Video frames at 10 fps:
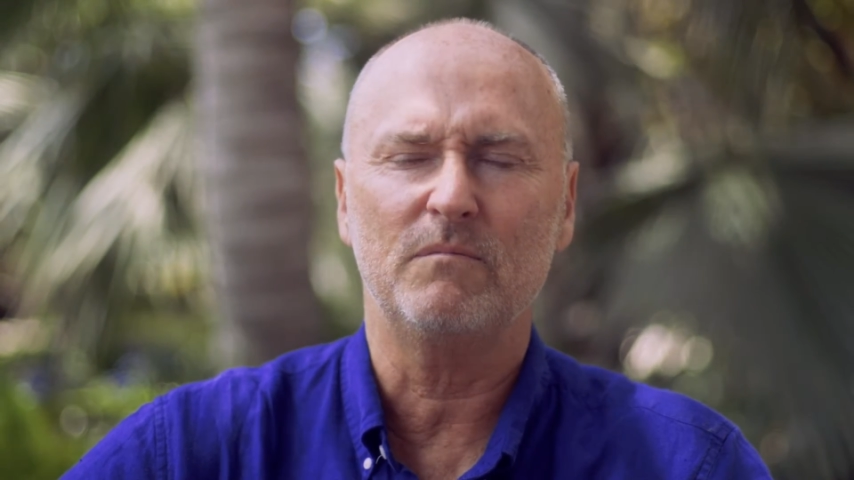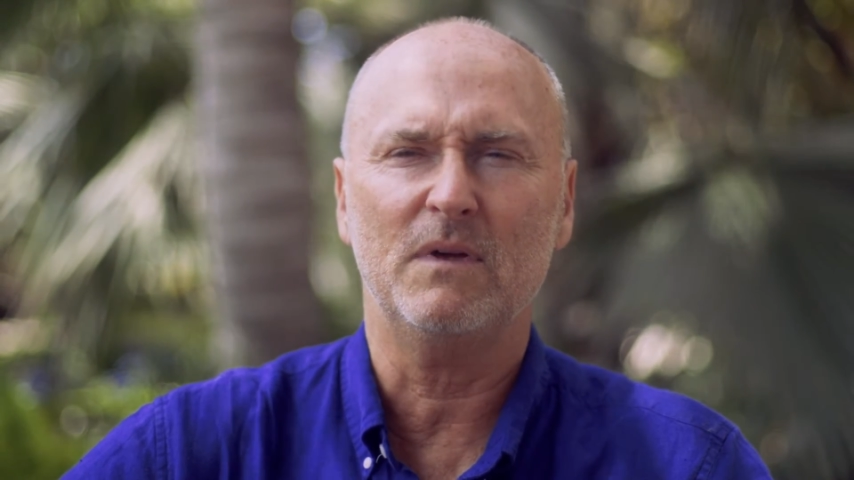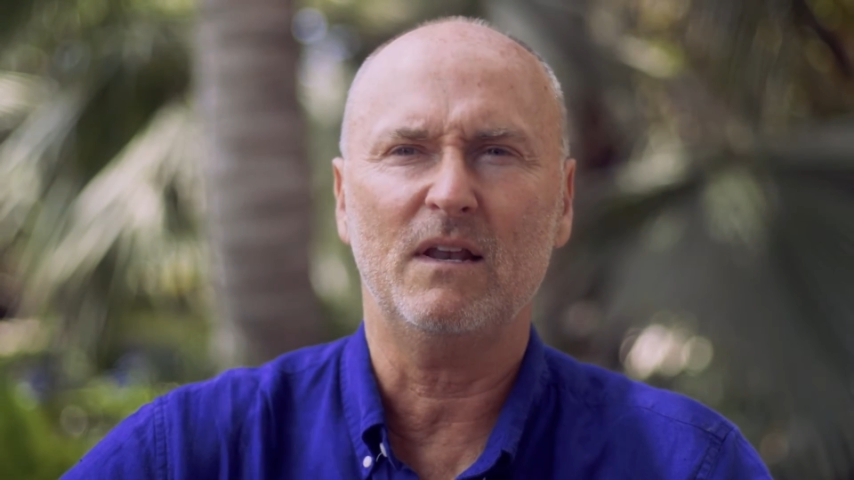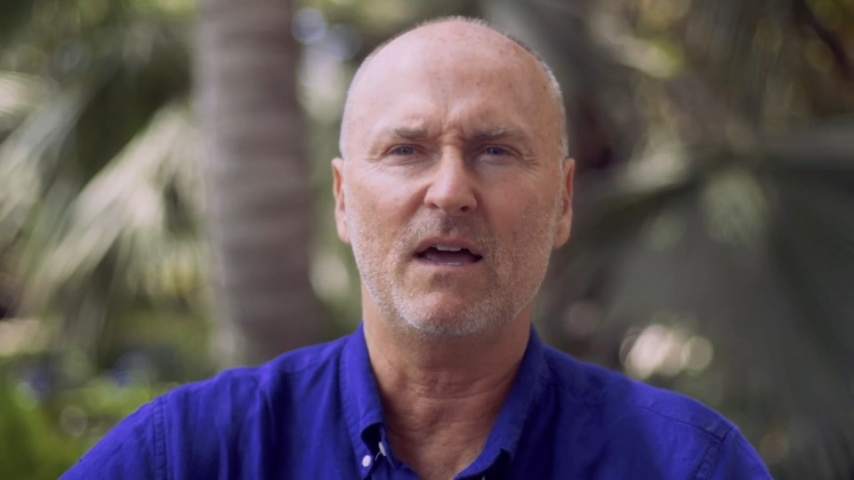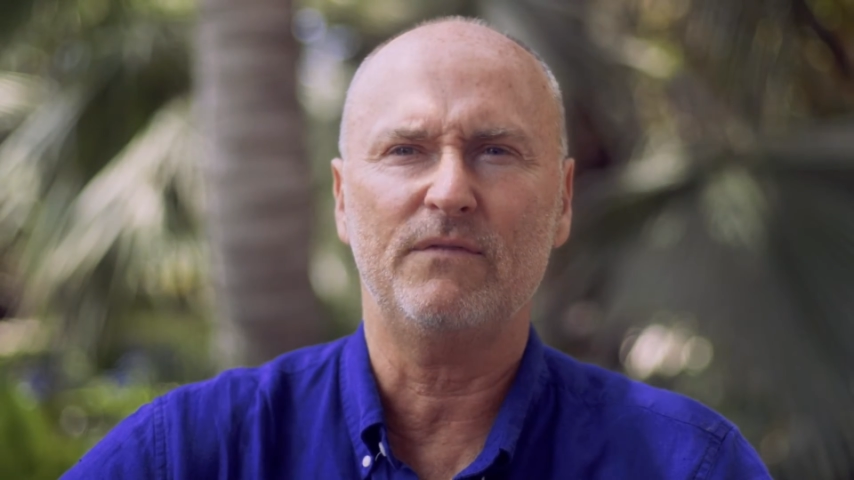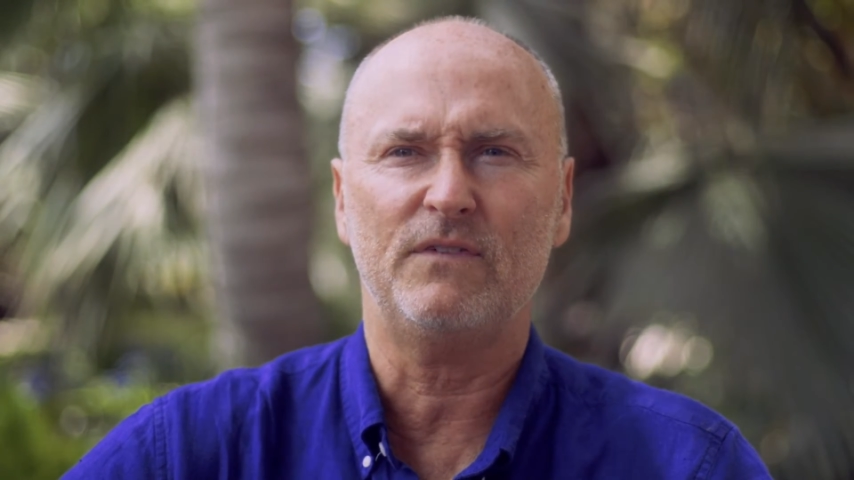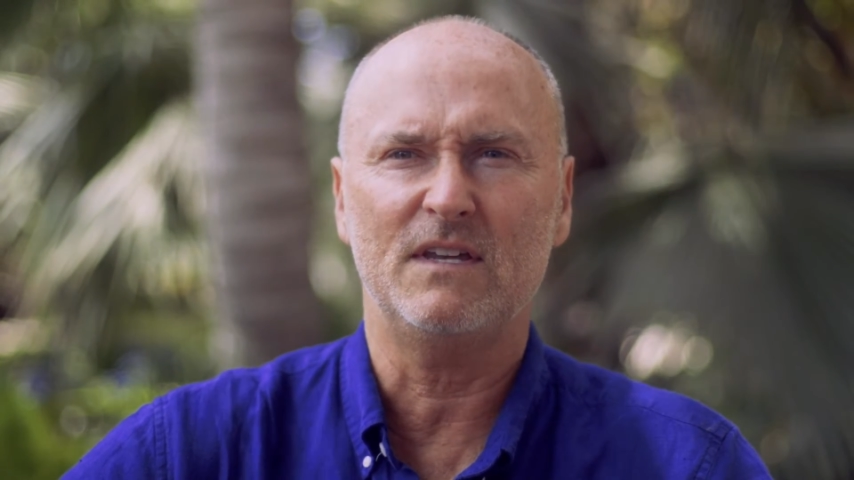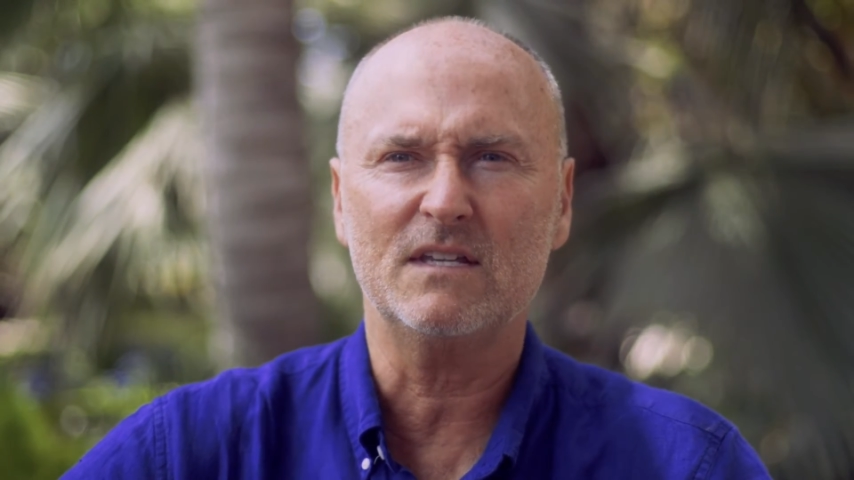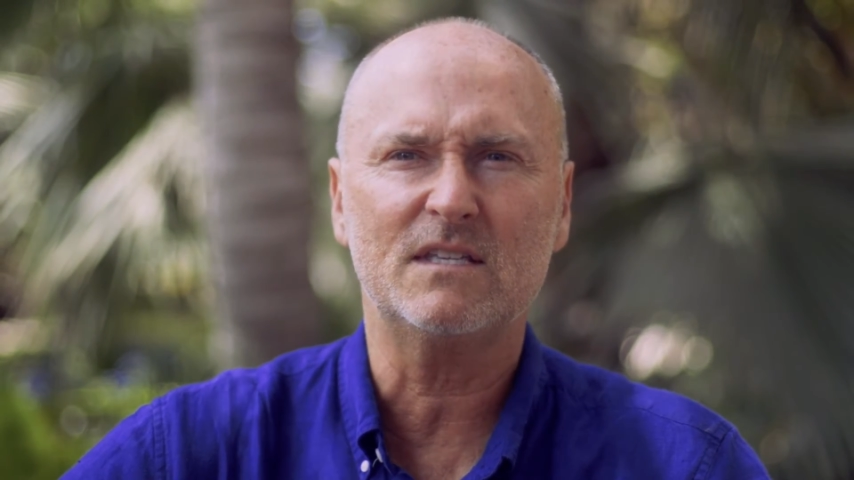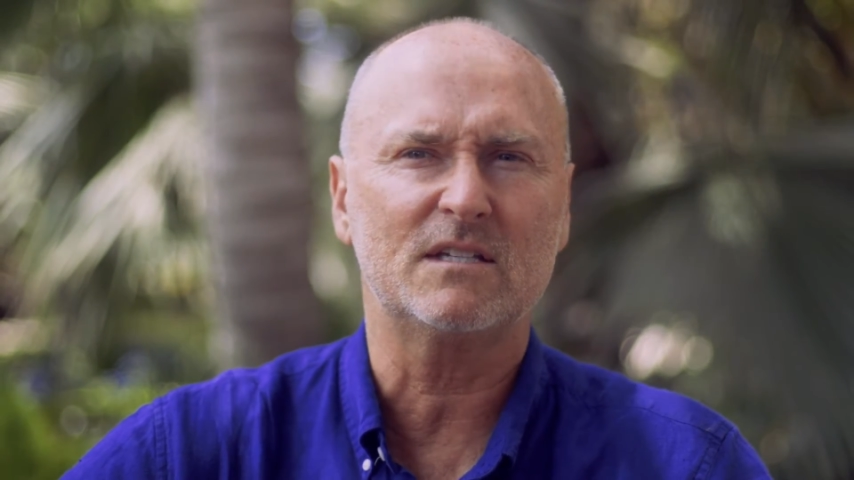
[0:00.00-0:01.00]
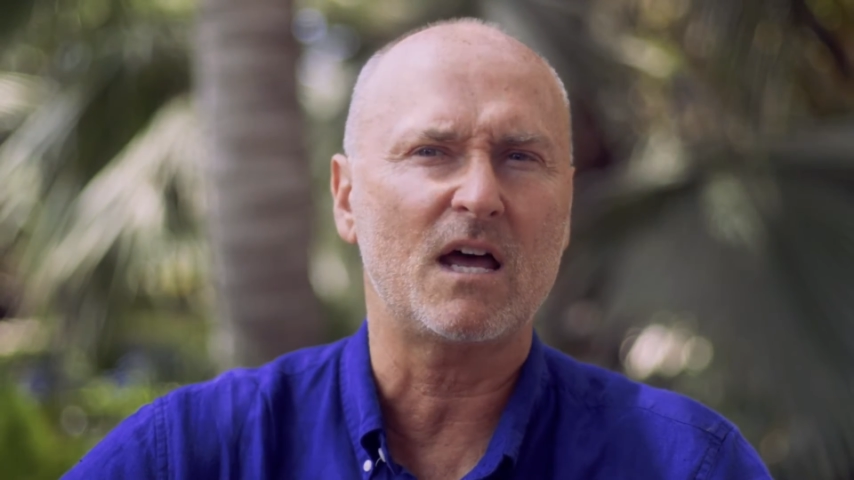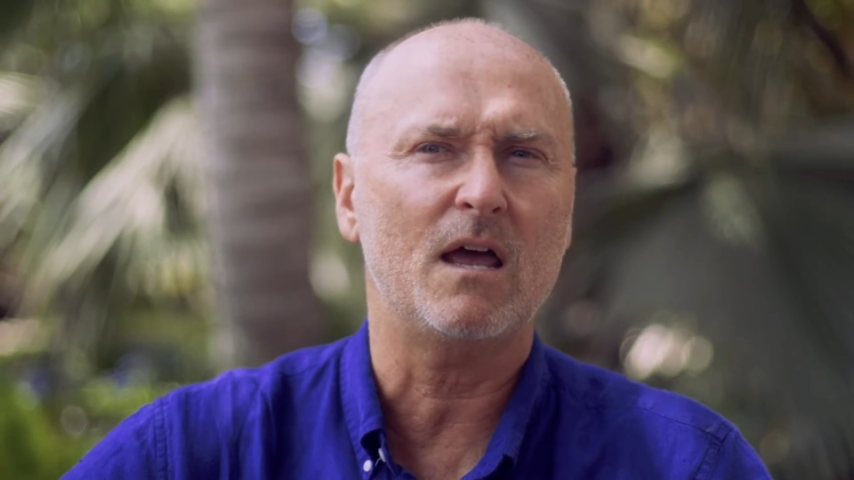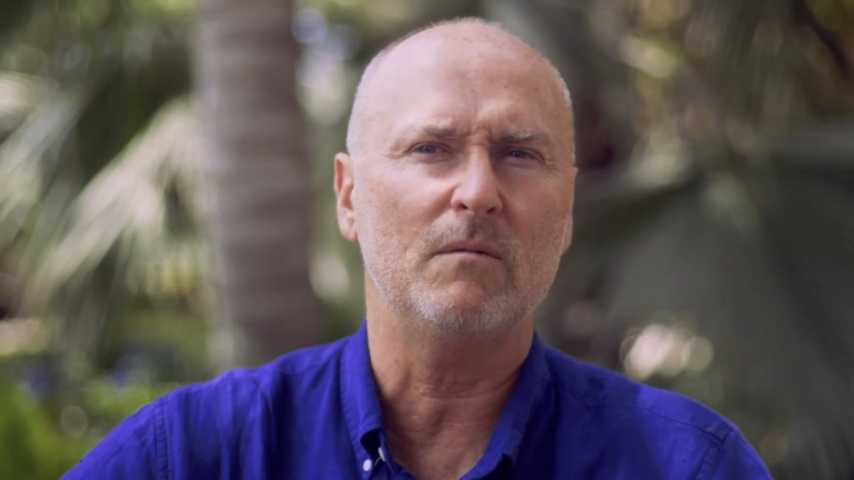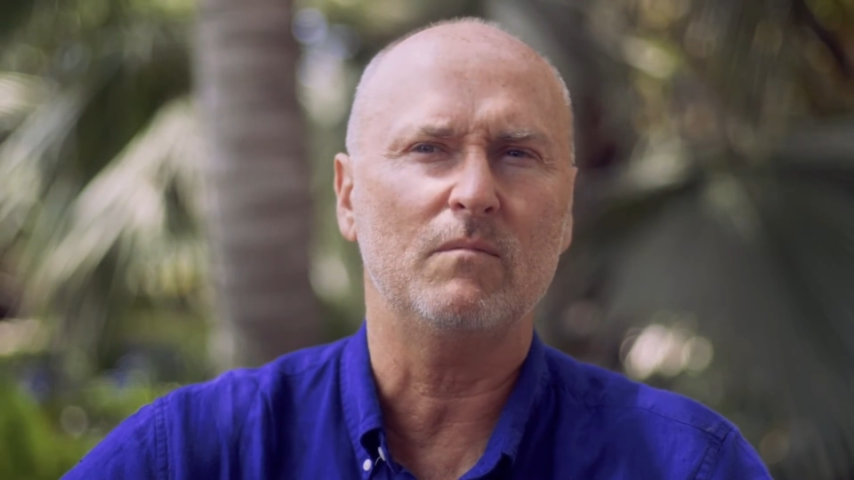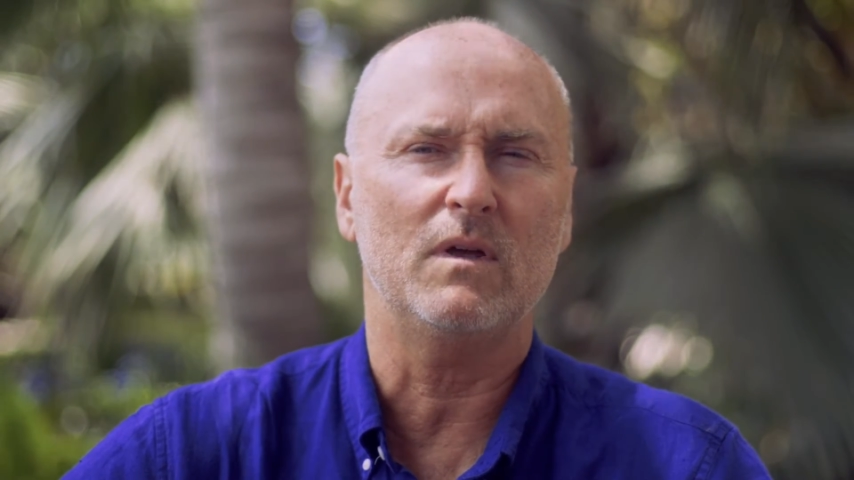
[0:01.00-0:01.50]
midlife is the
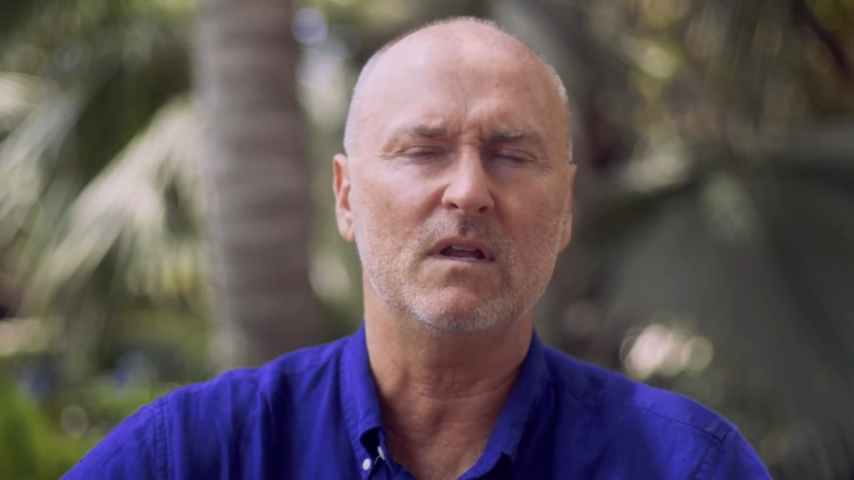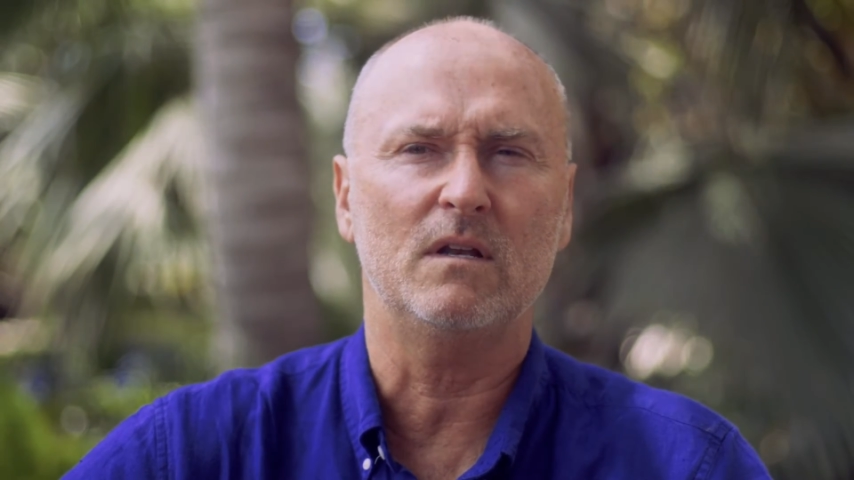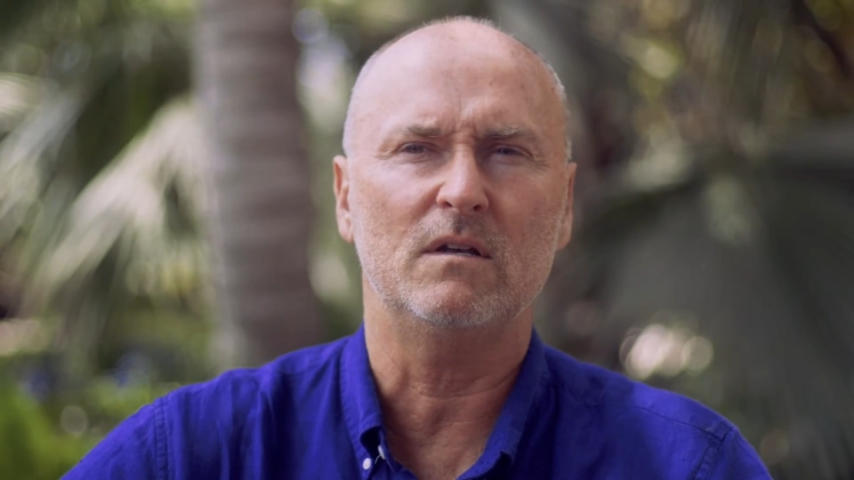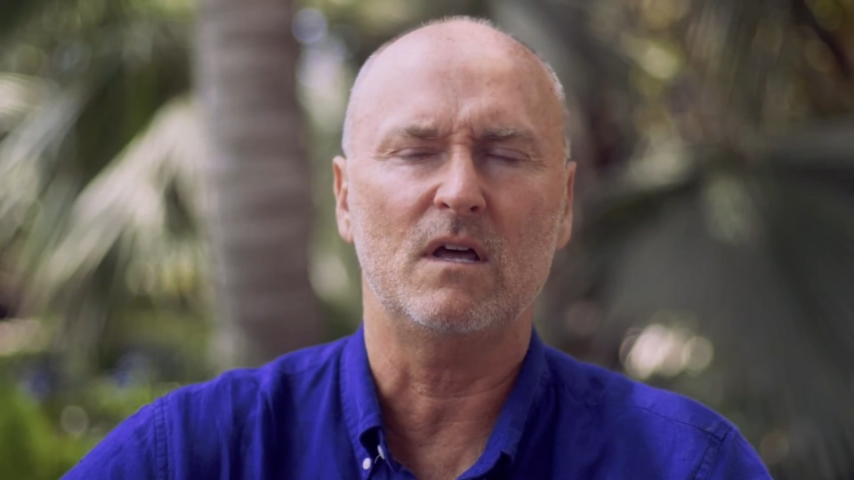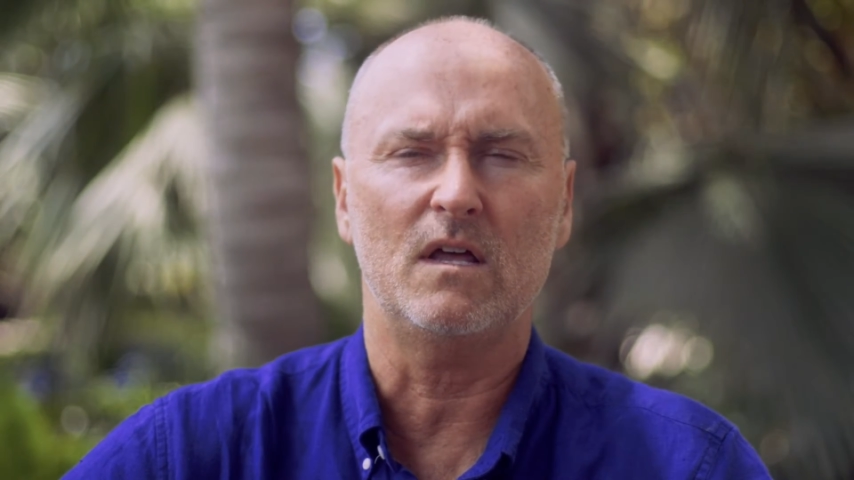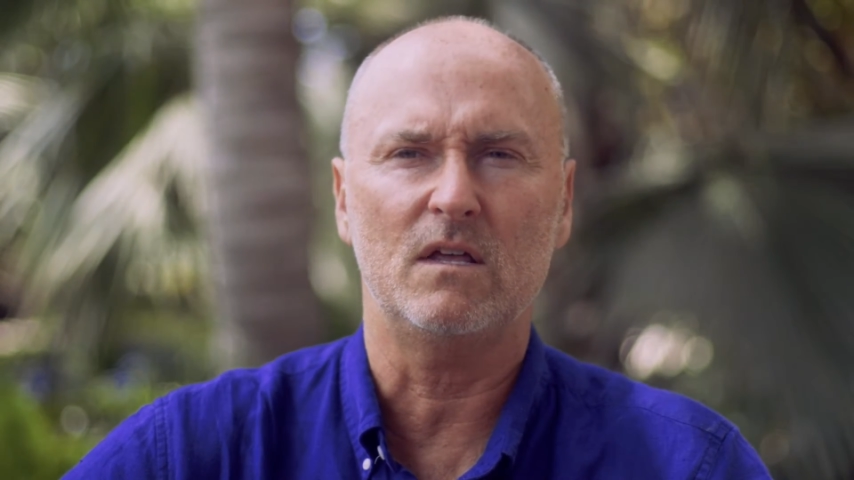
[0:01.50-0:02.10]
time in